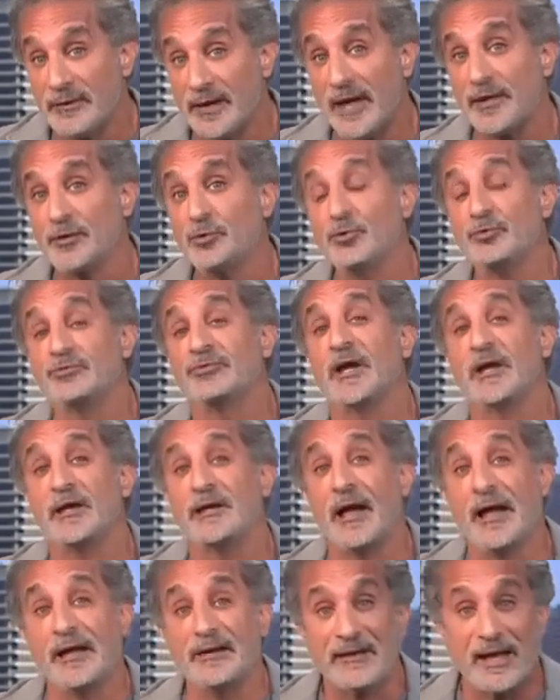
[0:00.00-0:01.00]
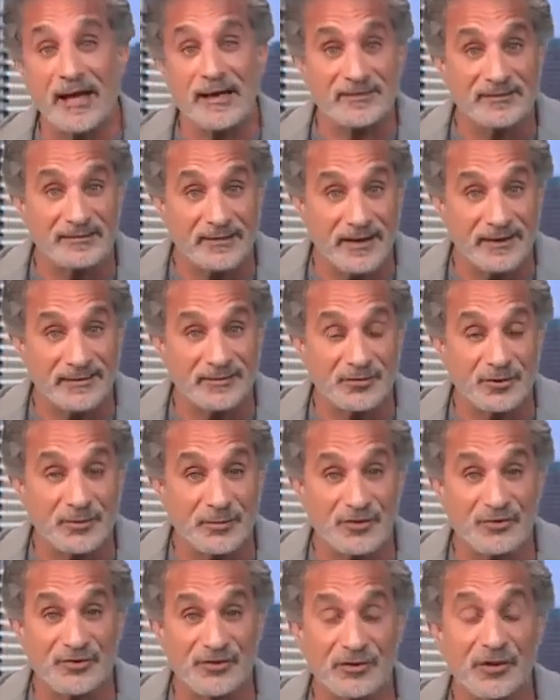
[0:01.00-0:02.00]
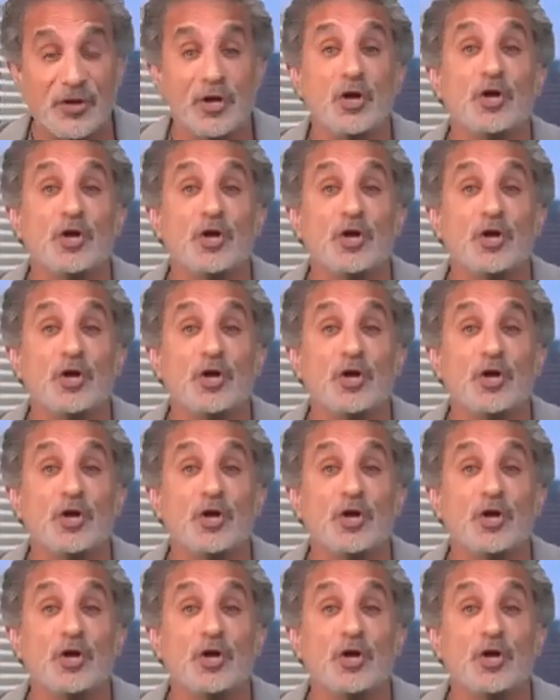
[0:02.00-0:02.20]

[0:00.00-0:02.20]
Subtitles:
and use as human shield?